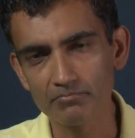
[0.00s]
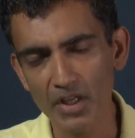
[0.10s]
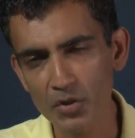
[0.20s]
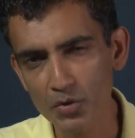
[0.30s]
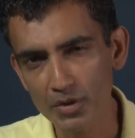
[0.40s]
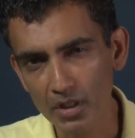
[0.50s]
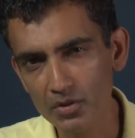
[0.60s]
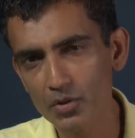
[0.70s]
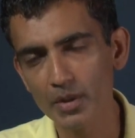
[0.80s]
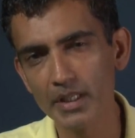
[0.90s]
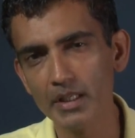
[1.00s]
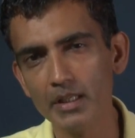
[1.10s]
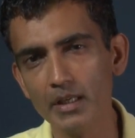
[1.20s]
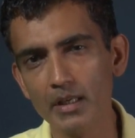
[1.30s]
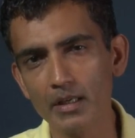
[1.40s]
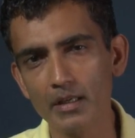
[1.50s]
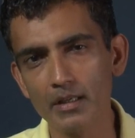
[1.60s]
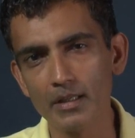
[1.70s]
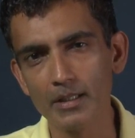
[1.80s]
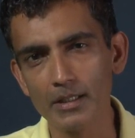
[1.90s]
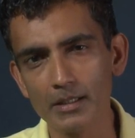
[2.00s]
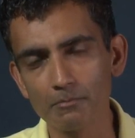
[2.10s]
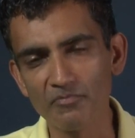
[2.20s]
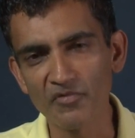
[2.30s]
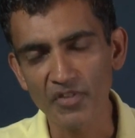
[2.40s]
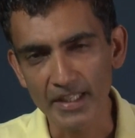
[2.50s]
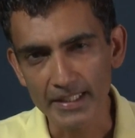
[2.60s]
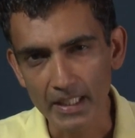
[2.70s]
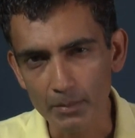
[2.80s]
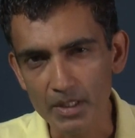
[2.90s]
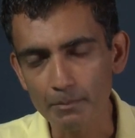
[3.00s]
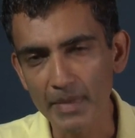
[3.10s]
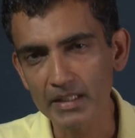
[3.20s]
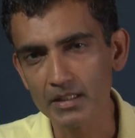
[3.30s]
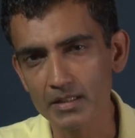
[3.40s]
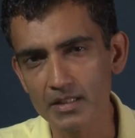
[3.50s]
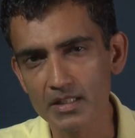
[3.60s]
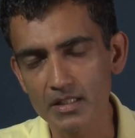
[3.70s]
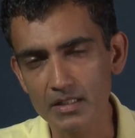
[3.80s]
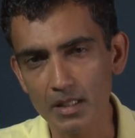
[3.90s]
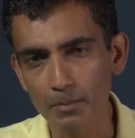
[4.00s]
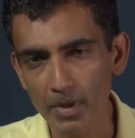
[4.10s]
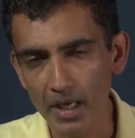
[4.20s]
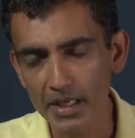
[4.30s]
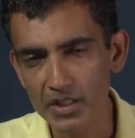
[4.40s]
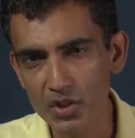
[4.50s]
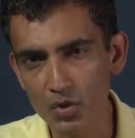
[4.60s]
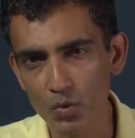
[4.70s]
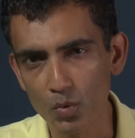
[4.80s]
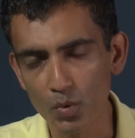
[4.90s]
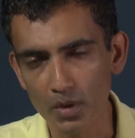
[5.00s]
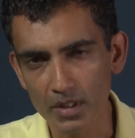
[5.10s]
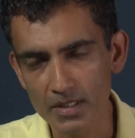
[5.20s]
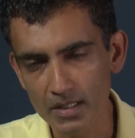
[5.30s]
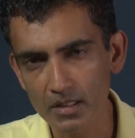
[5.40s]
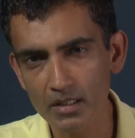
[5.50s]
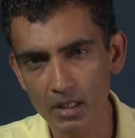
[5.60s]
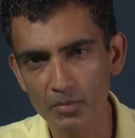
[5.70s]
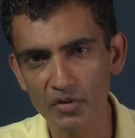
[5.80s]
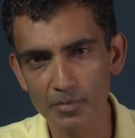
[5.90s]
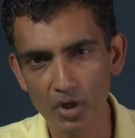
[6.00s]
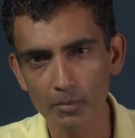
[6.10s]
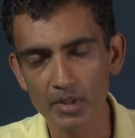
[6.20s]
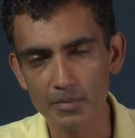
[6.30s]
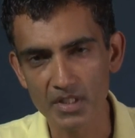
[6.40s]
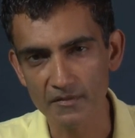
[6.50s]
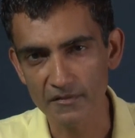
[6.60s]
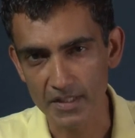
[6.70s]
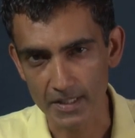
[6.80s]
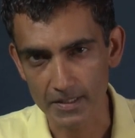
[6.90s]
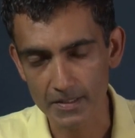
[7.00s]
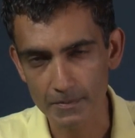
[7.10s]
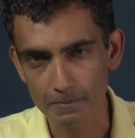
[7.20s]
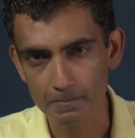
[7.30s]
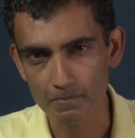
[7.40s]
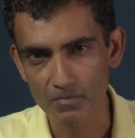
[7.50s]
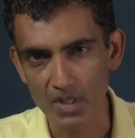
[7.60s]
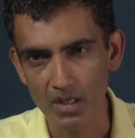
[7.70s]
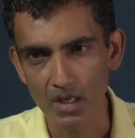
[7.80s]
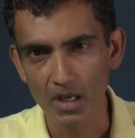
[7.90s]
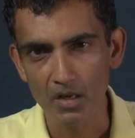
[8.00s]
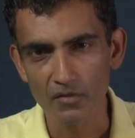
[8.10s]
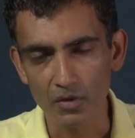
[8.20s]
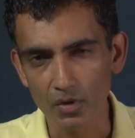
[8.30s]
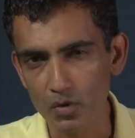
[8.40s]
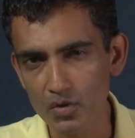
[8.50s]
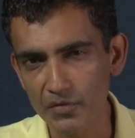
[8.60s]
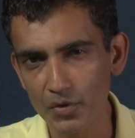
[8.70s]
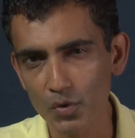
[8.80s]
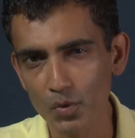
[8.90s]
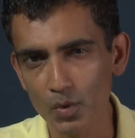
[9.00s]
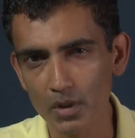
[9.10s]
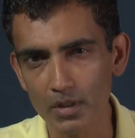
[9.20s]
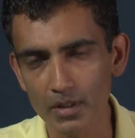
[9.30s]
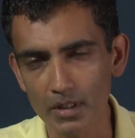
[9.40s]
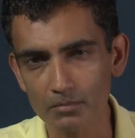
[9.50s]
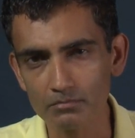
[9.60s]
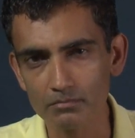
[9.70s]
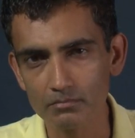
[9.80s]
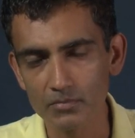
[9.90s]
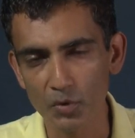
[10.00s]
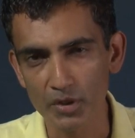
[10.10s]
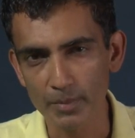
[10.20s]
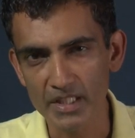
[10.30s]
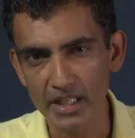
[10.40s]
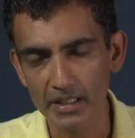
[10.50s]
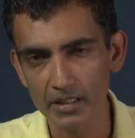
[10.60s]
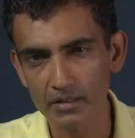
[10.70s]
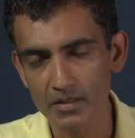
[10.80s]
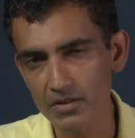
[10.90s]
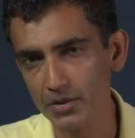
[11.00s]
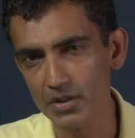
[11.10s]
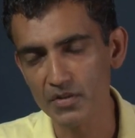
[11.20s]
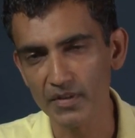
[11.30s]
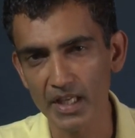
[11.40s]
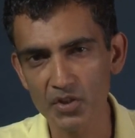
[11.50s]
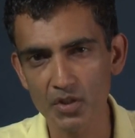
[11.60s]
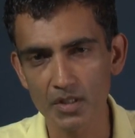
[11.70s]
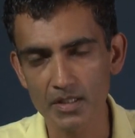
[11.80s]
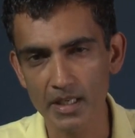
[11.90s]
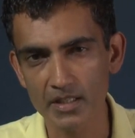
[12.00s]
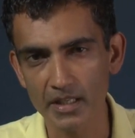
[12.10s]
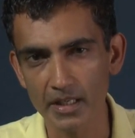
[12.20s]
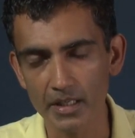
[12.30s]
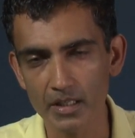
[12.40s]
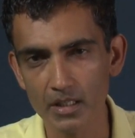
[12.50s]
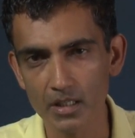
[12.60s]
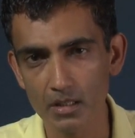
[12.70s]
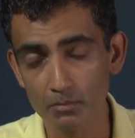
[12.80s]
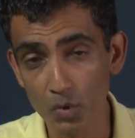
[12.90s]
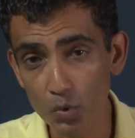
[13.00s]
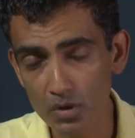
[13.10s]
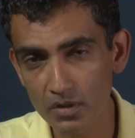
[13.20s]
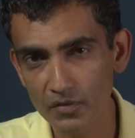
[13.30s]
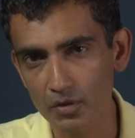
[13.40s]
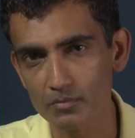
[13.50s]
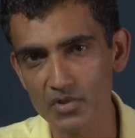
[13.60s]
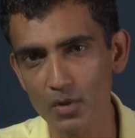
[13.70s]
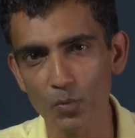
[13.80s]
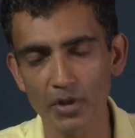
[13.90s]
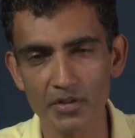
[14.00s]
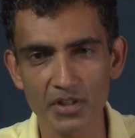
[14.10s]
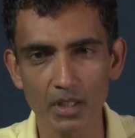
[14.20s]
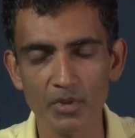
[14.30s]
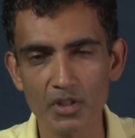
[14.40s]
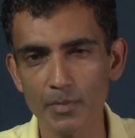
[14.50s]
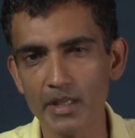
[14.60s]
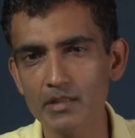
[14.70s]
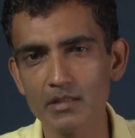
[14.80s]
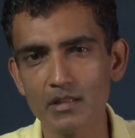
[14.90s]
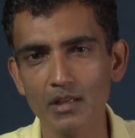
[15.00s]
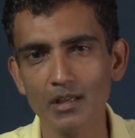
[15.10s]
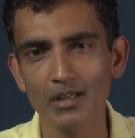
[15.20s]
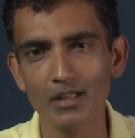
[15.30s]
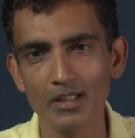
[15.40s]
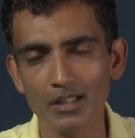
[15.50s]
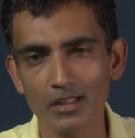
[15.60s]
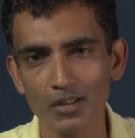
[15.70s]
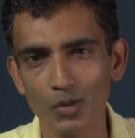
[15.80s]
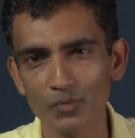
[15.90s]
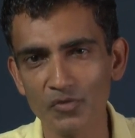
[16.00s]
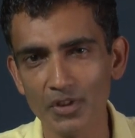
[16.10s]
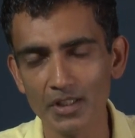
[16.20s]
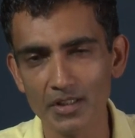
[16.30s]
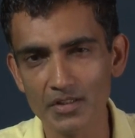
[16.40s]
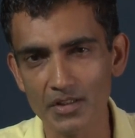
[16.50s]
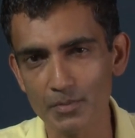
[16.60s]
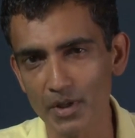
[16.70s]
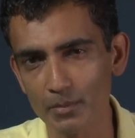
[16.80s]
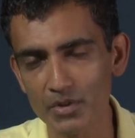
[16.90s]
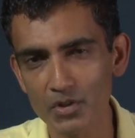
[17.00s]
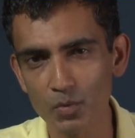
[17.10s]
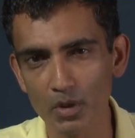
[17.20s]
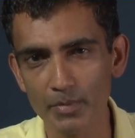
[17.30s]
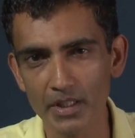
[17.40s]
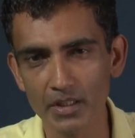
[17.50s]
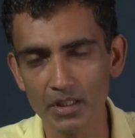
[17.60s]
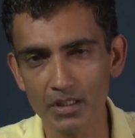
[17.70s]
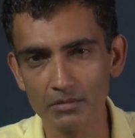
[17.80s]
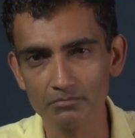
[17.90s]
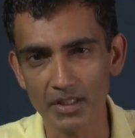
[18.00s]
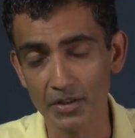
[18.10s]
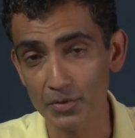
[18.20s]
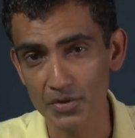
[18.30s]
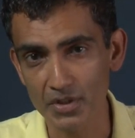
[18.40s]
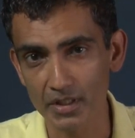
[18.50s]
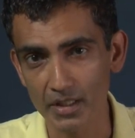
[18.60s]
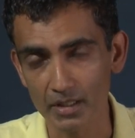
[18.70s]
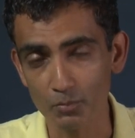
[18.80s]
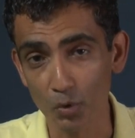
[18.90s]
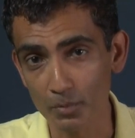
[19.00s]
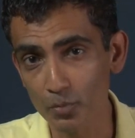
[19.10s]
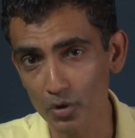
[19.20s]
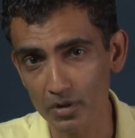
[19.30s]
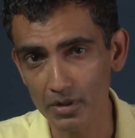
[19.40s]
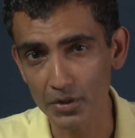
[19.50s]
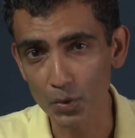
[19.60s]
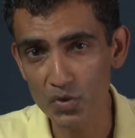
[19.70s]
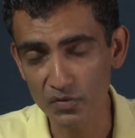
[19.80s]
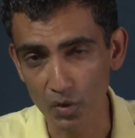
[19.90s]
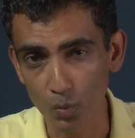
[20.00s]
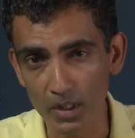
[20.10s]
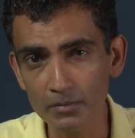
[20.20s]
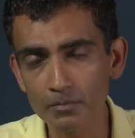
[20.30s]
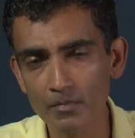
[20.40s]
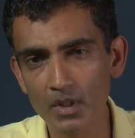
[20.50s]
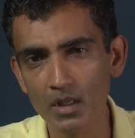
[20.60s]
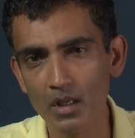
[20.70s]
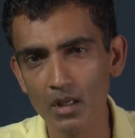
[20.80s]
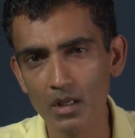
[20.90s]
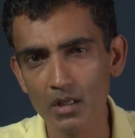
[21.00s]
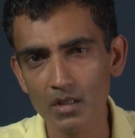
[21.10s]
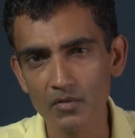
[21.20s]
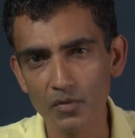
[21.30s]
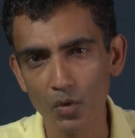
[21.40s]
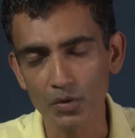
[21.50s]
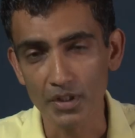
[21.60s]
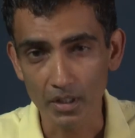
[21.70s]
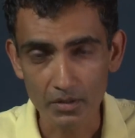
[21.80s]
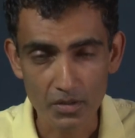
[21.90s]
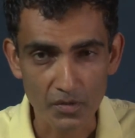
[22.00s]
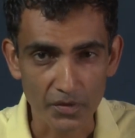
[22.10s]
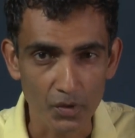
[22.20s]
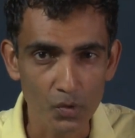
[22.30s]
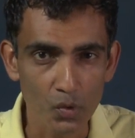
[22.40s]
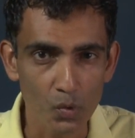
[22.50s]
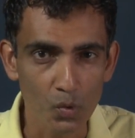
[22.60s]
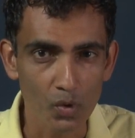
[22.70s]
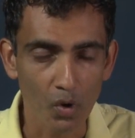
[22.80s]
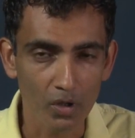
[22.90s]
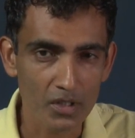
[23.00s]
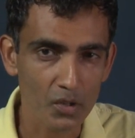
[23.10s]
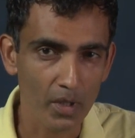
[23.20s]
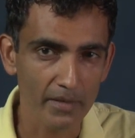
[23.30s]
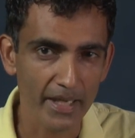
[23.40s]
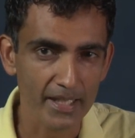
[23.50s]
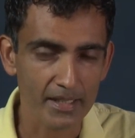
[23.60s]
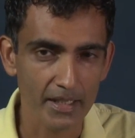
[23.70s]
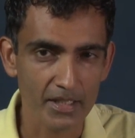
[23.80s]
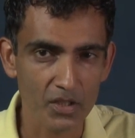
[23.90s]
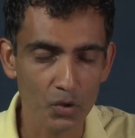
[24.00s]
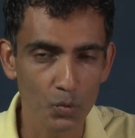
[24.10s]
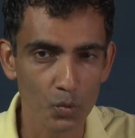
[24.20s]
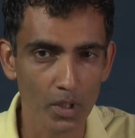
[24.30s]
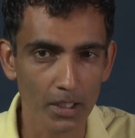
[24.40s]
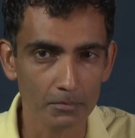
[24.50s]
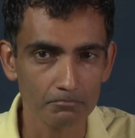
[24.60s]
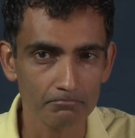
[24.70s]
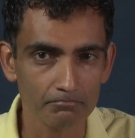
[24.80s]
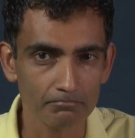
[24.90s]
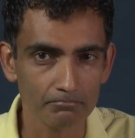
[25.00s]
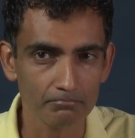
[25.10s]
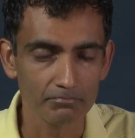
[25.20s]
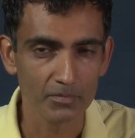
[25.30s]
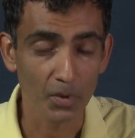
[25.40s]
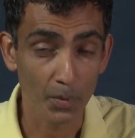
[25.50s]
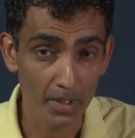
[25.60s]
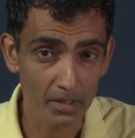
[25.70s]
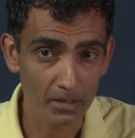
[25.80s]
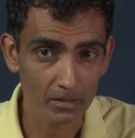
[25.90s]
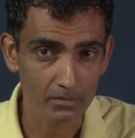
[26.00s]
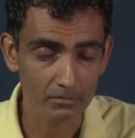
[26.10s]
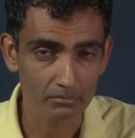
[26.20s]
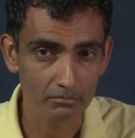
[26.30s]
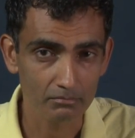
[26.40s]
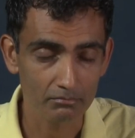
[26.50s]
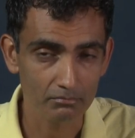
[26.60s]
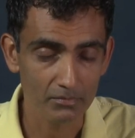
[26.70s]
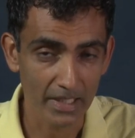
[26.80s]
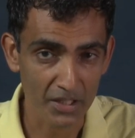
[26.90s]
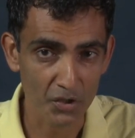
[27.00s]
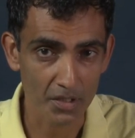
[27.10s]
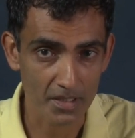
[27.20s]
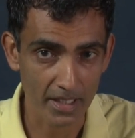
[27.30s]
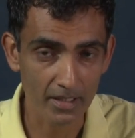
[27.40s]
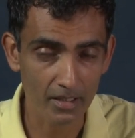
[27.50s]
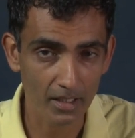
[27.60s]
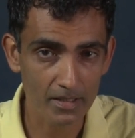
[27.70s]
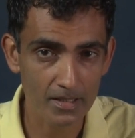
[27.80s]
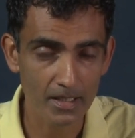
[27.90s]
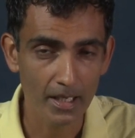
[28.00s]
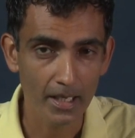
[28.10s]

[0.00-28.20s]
introductory finite element methods applied to a certain number of problems in physics. For those of you who are going to be taking the series of lectures as a MOOC from somewhere in cyberspace, hopefully this experiment will be an interesting and, more importantly, useful one. For the others of you who also have access to real lectures in class,